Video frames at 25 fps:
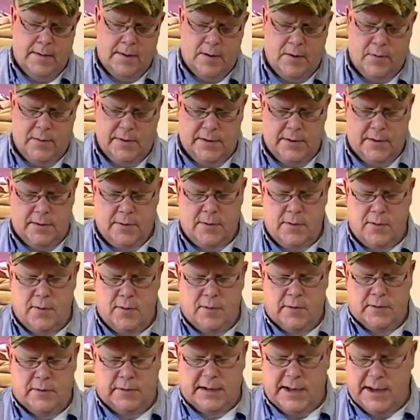There we
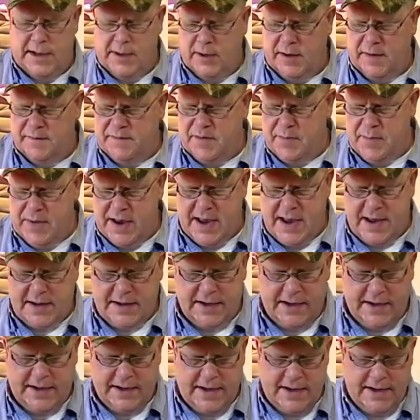go, line off the back,
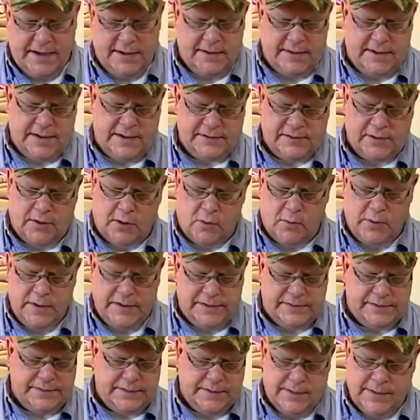and again, as
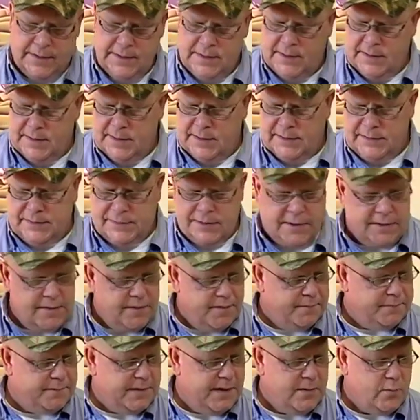always, start at
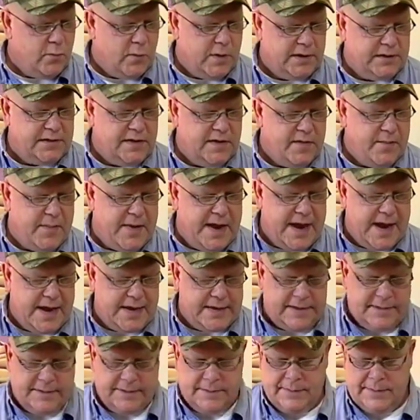the front, work to the
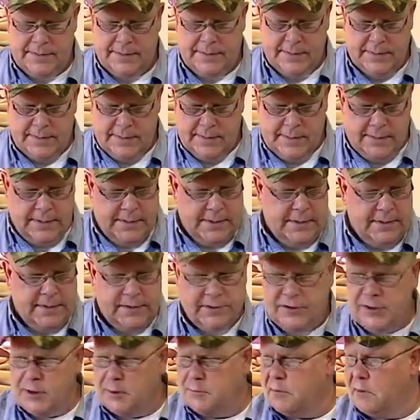back.
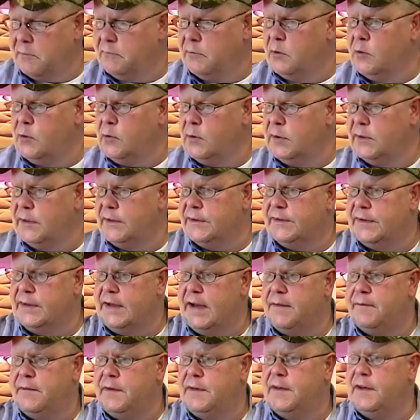General rule is
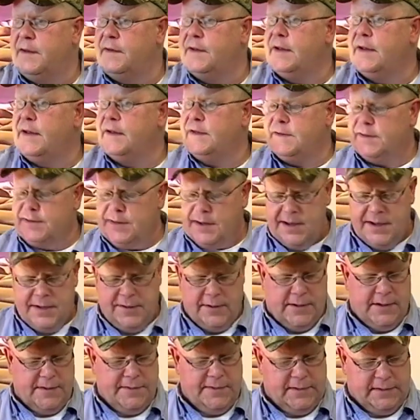everything that gets tied
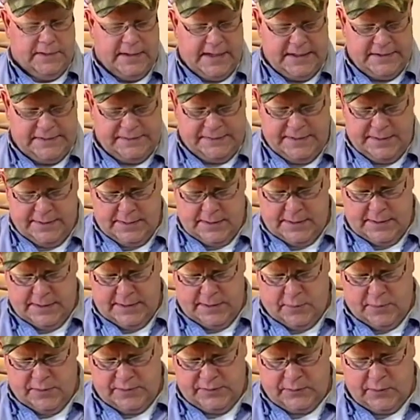on, the last thing
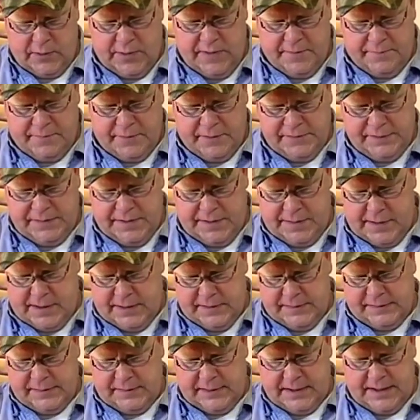on, or sorry, the first thing
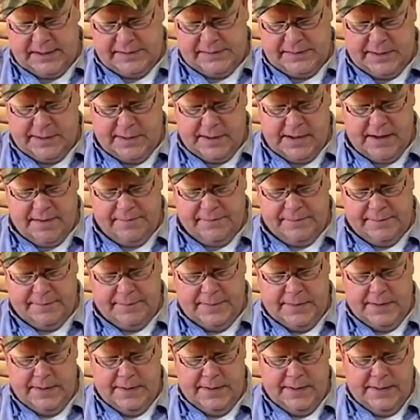on is the last thing off.
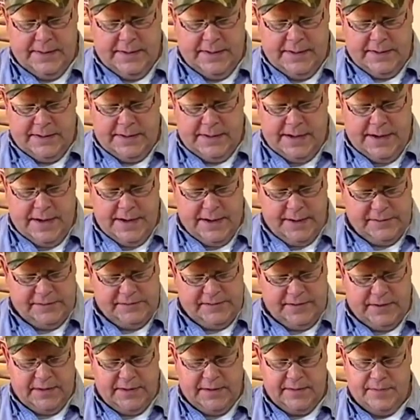Now here's
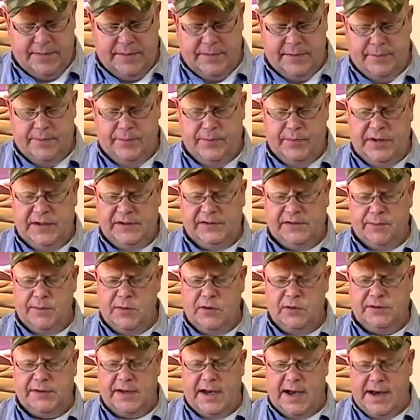a piece of
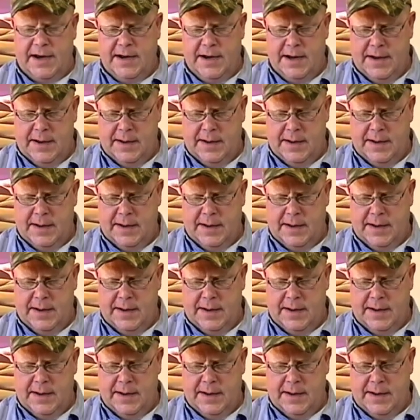moose hide.